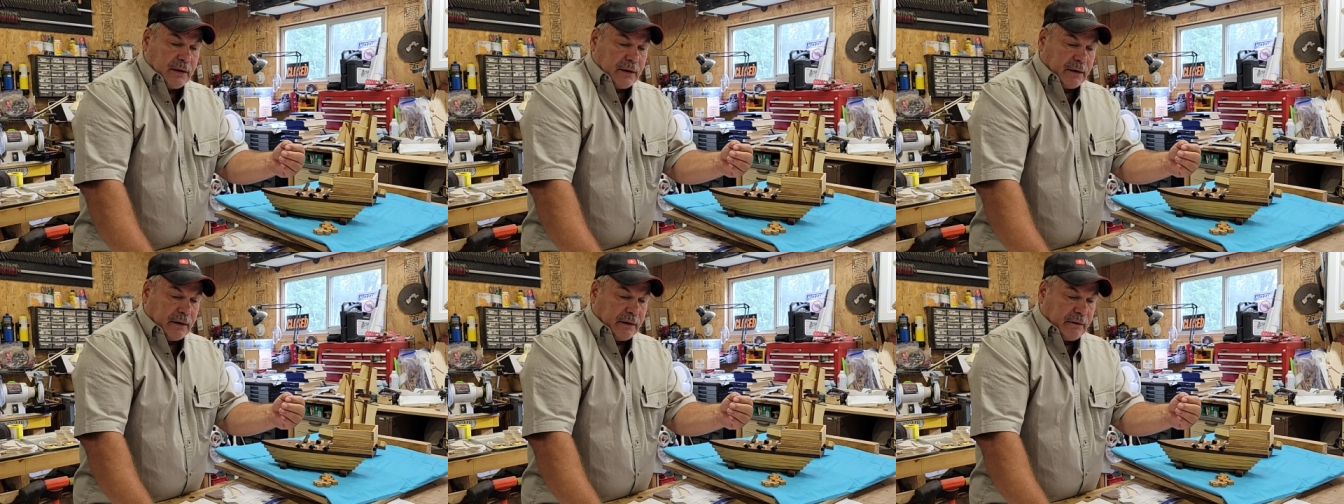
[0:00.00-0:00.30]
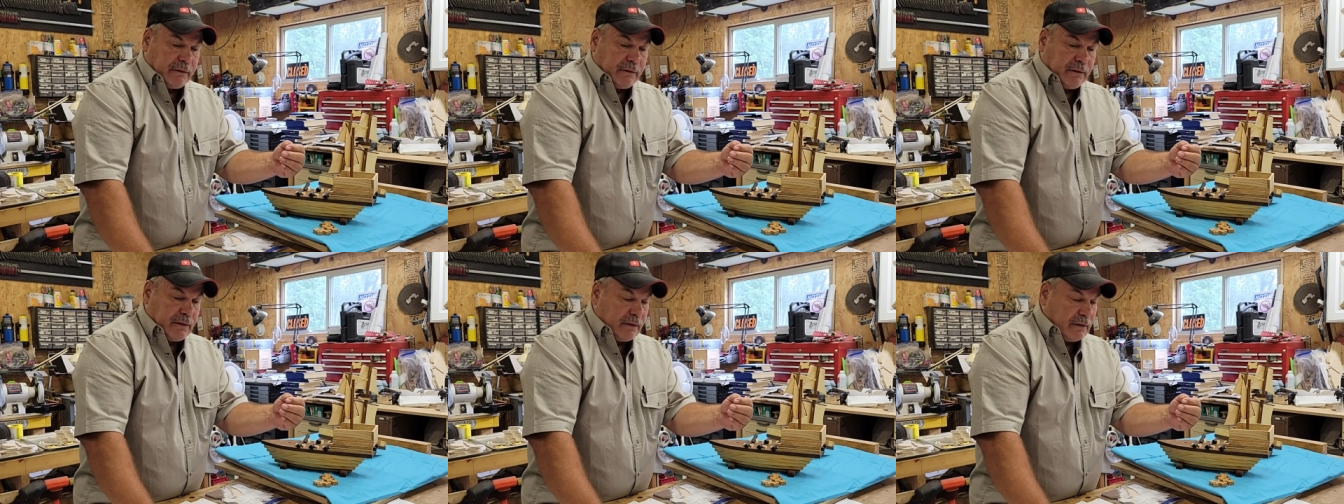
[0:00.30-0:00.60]
a
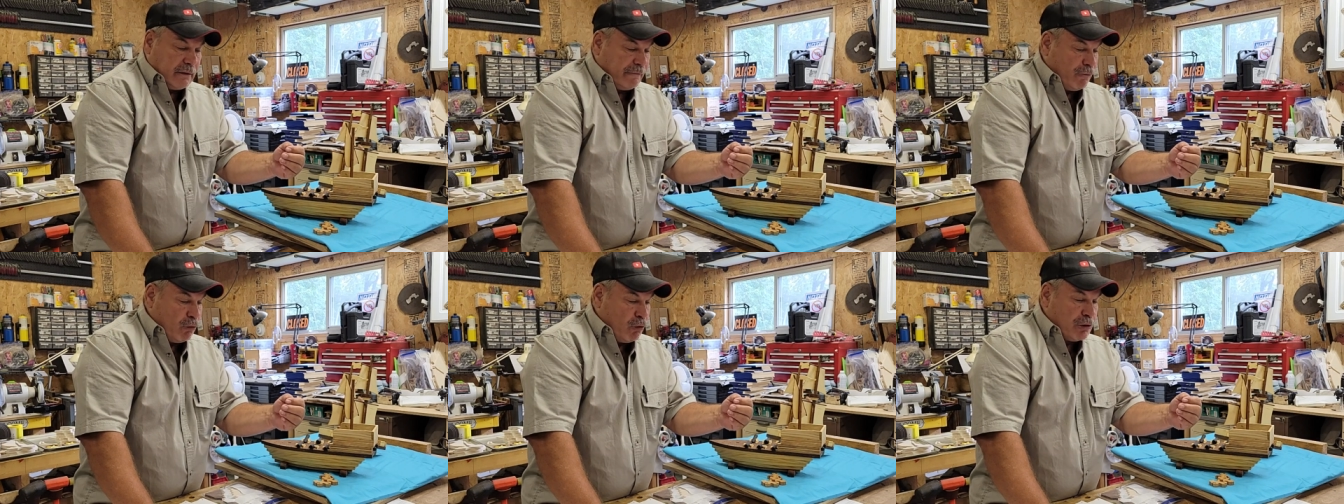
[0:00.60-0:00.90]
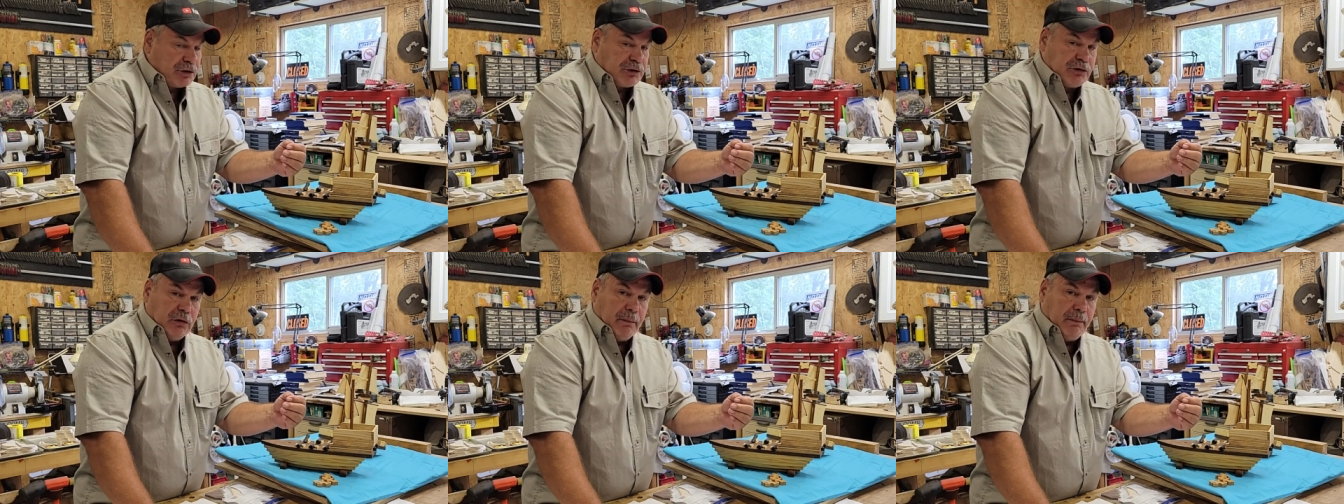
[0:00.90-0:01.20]

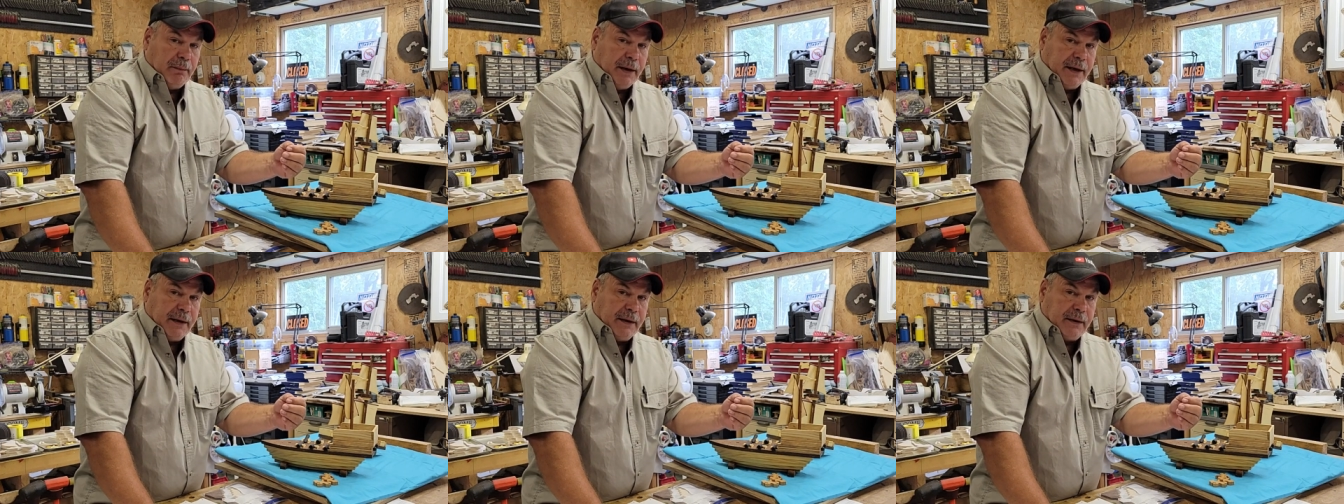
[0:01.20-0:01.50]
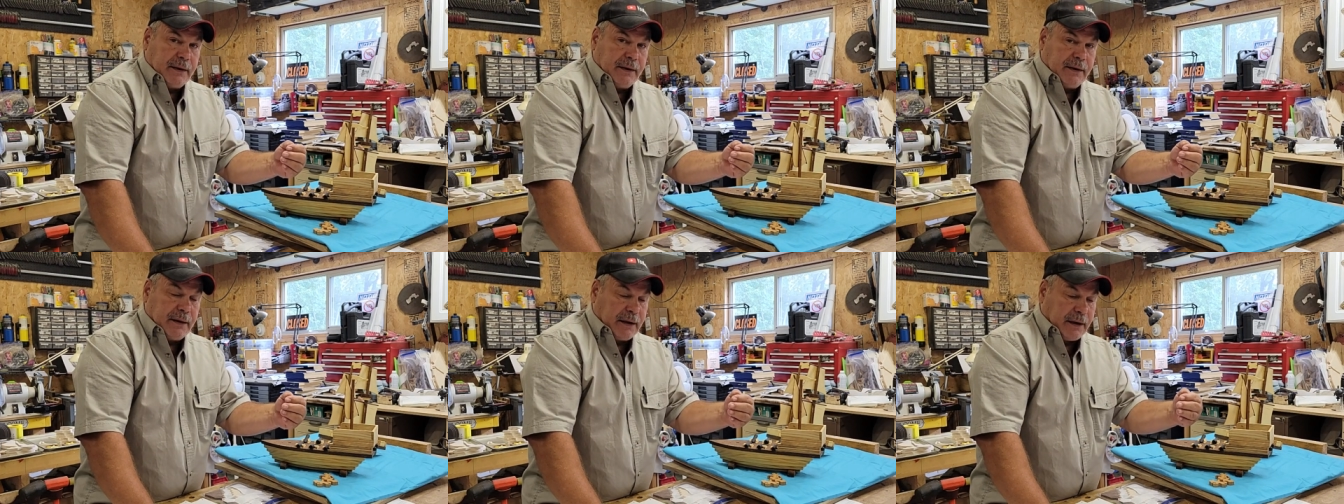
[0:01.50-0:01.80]
Forstner
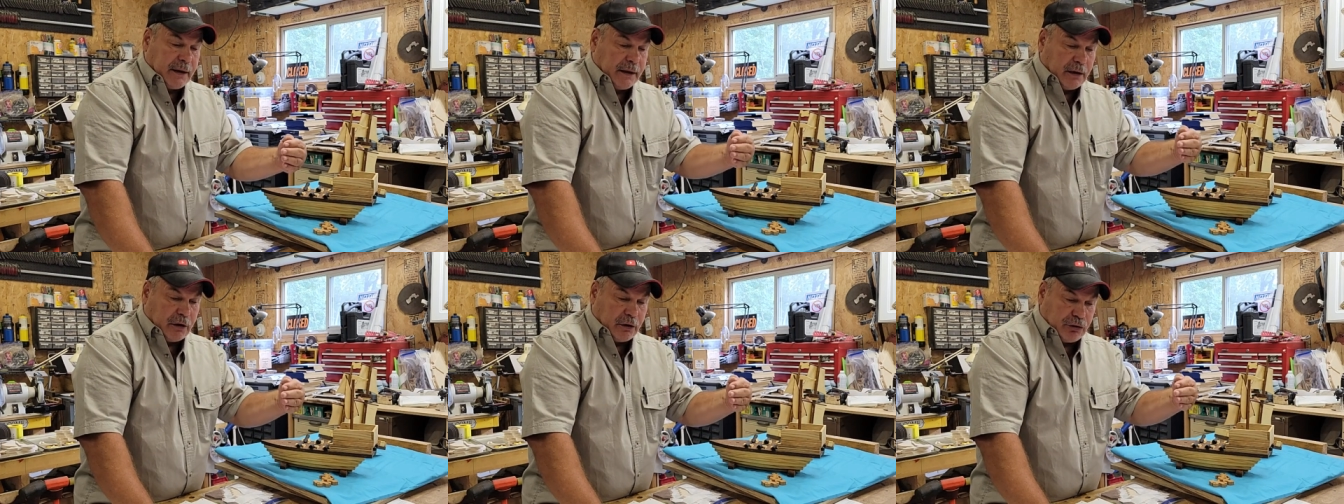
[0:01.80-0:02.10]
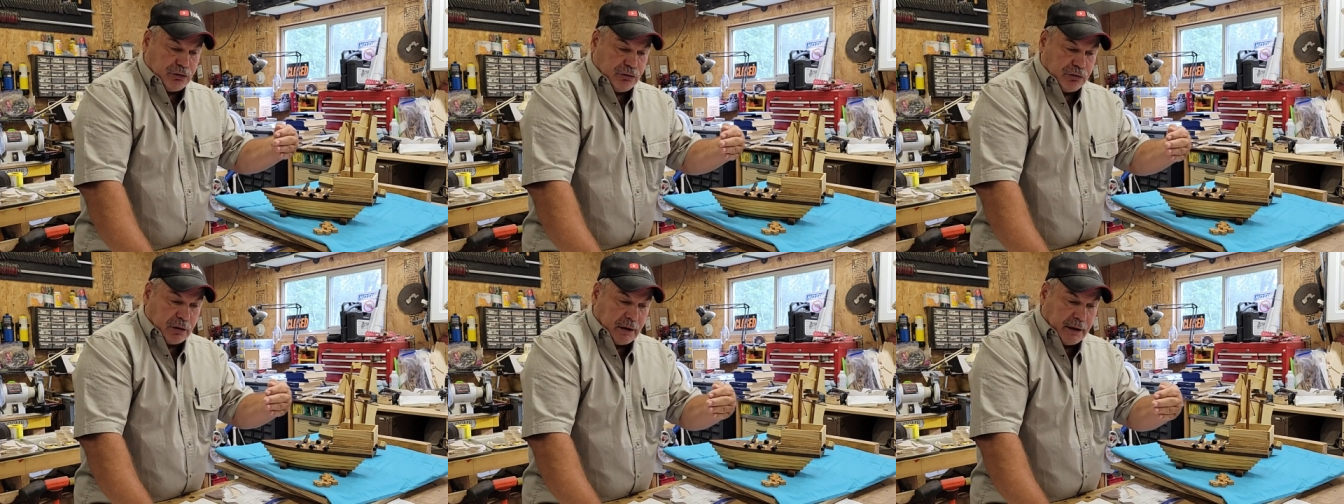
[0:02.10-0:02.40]
bit and I'll
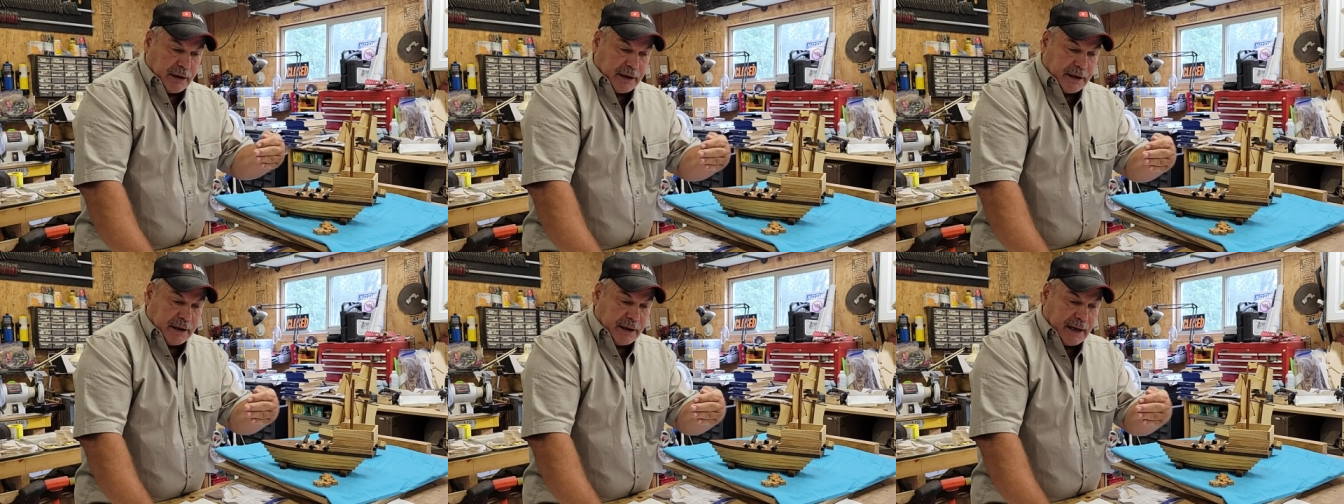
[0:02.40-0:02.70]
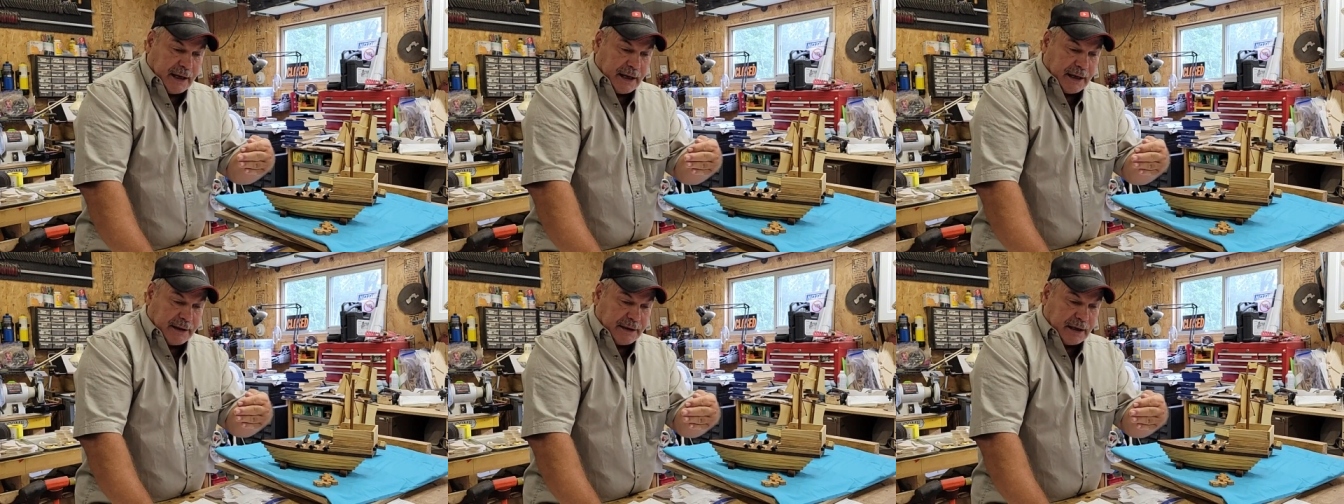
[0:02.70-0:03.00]
drill into
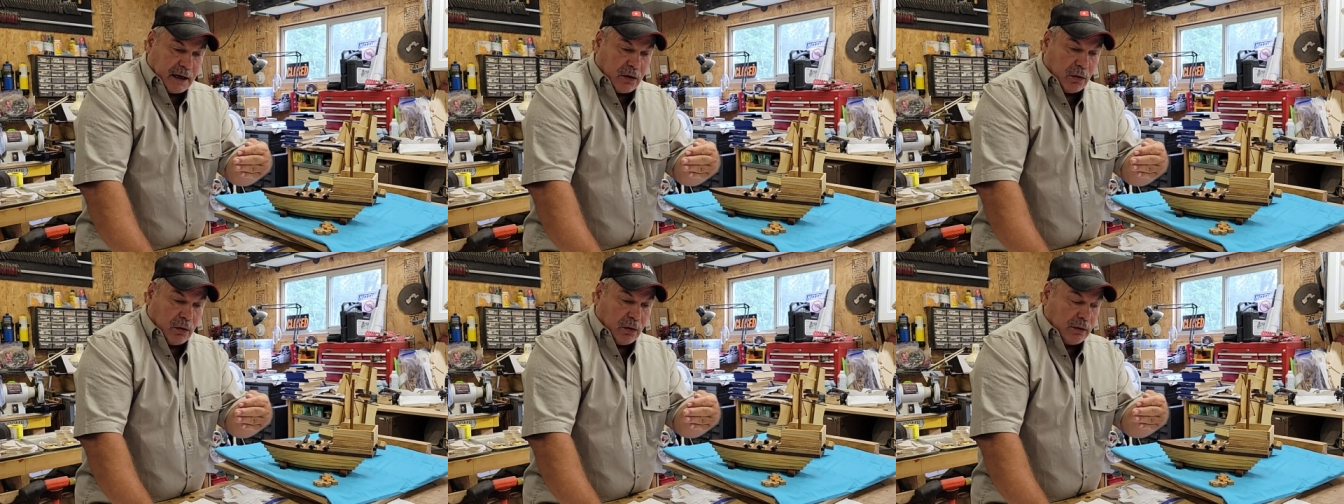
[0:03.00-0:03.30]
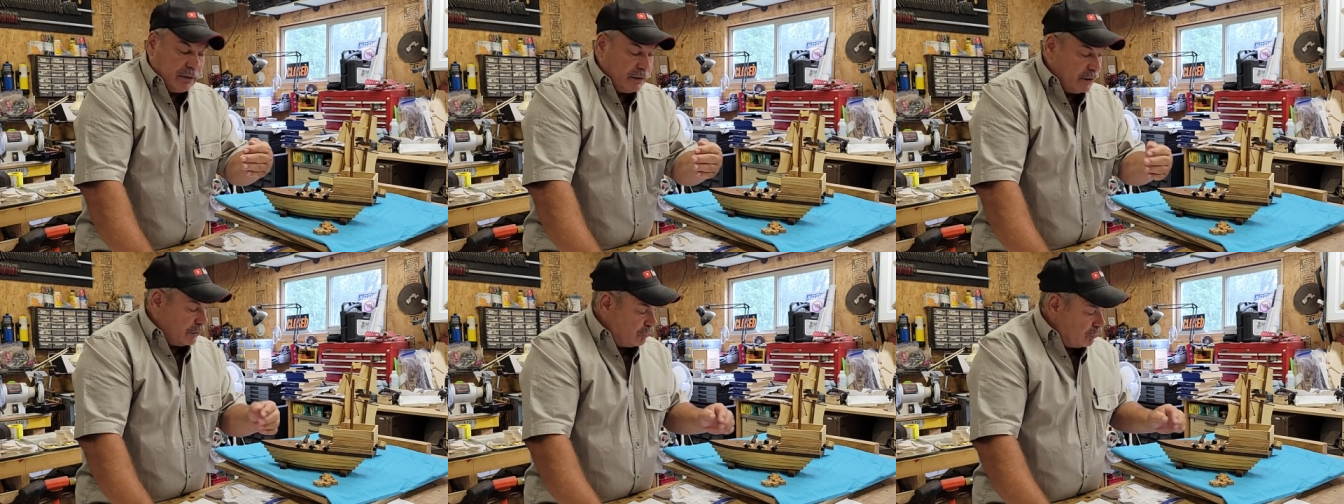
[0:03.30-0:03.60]
that
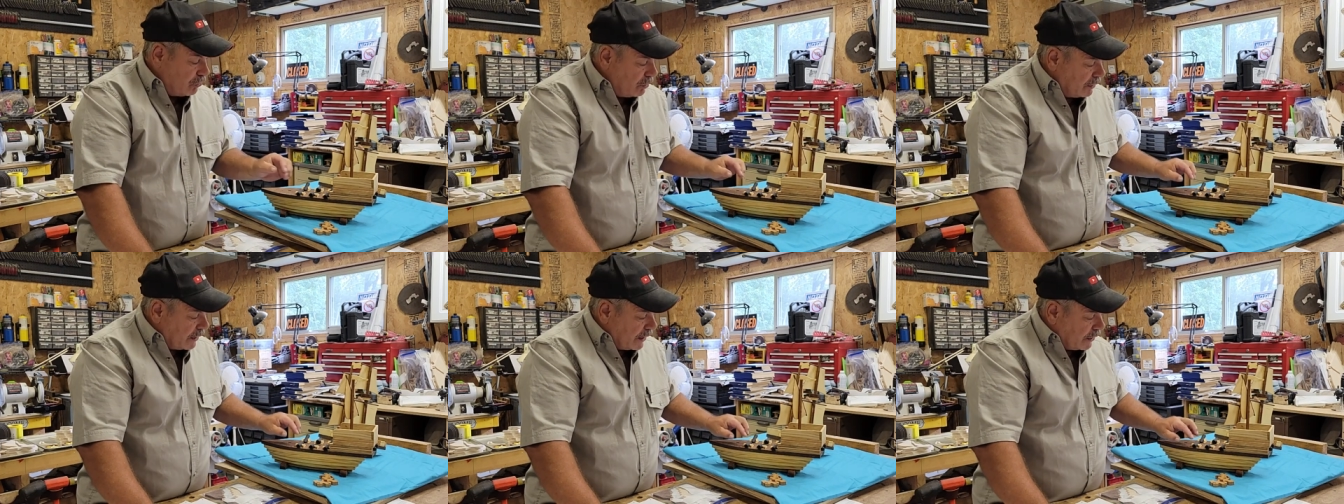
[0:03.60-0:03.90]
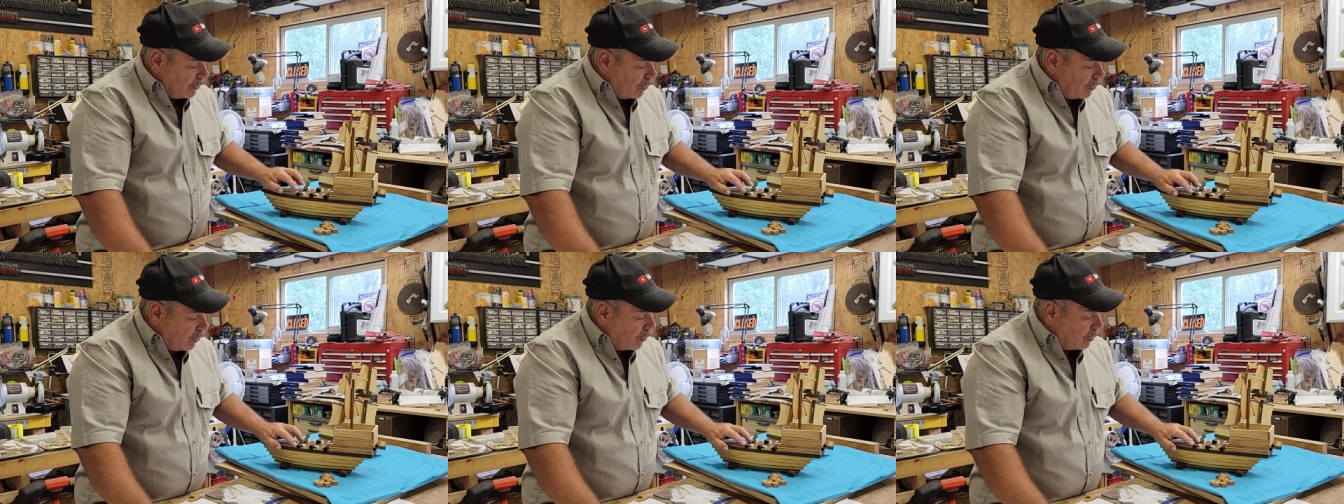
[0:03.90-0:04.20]
dowel to drill
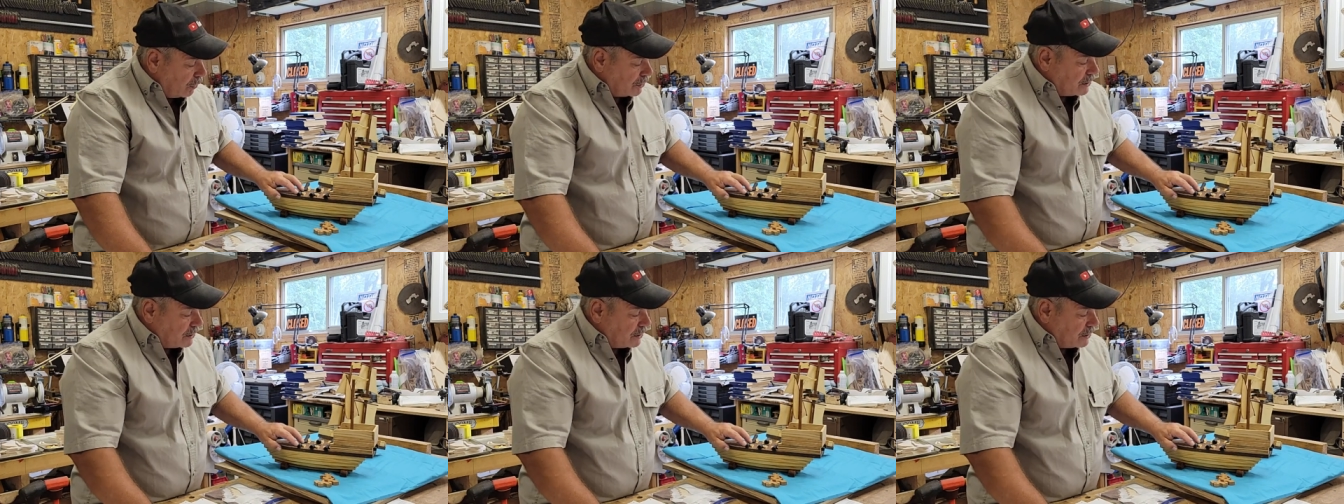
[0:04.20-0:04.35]
that hole.